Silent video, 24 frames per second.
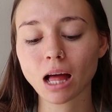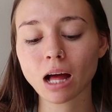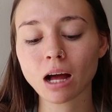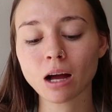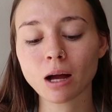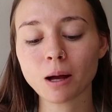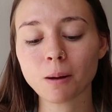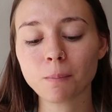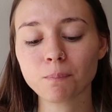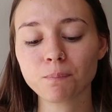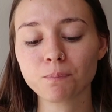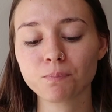
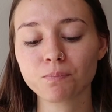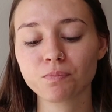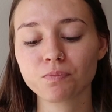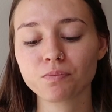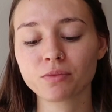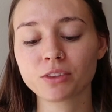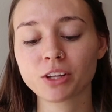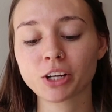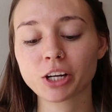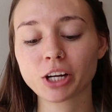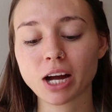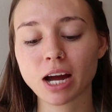
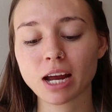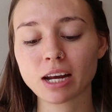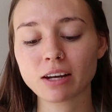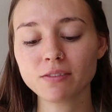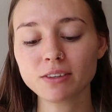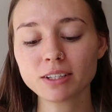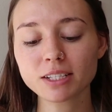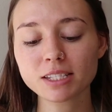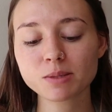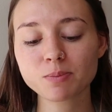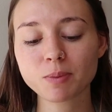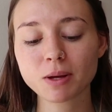They're kind
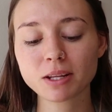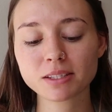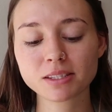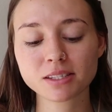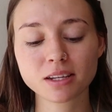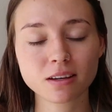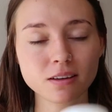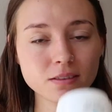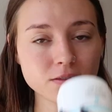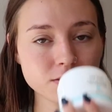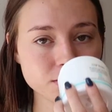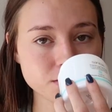of
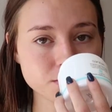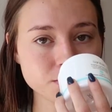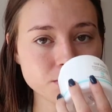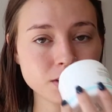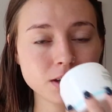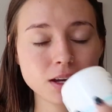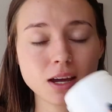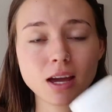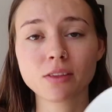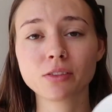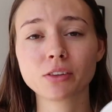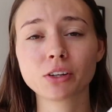expensive,
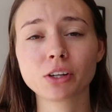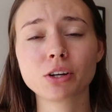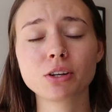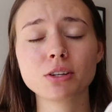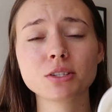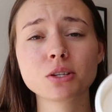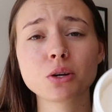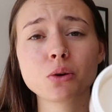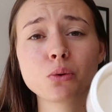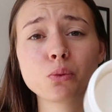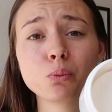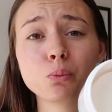and they're
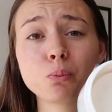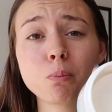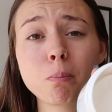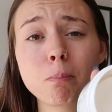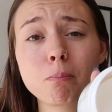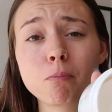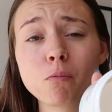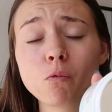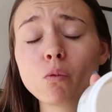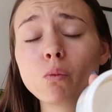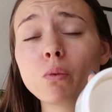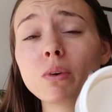also
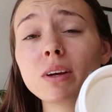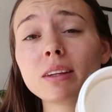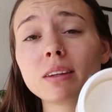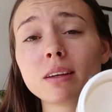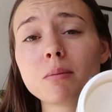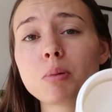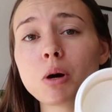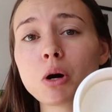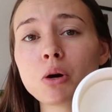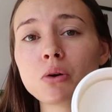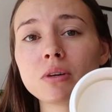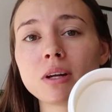
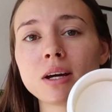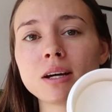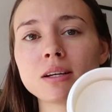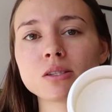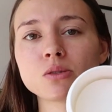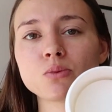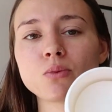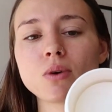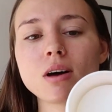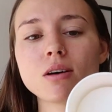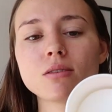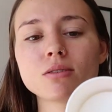really potent
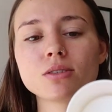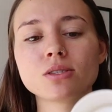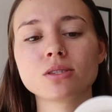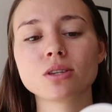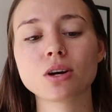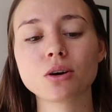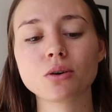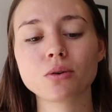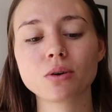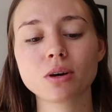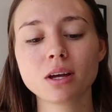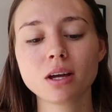as well.
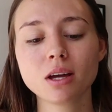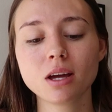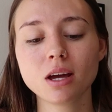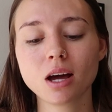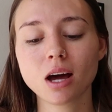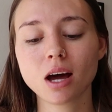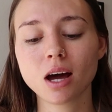So